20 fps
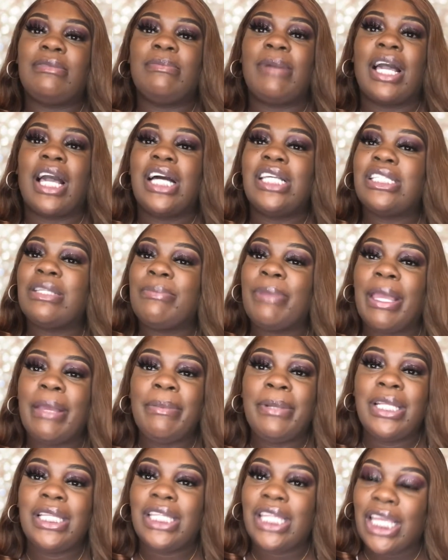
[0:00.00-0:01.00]
my cousin
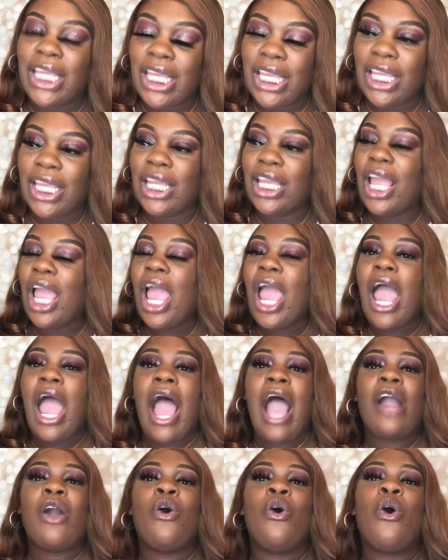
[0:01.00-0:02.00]
baby D,
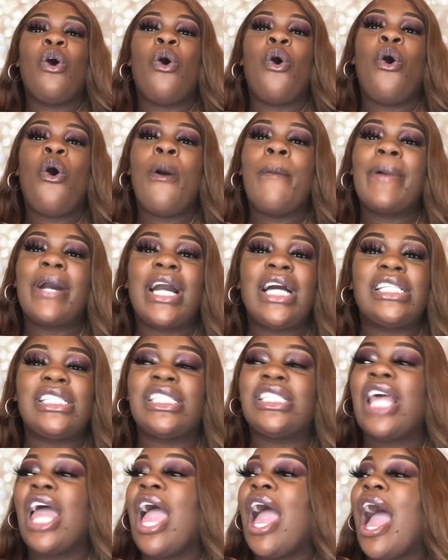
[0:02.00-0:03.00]
I called all my cousins.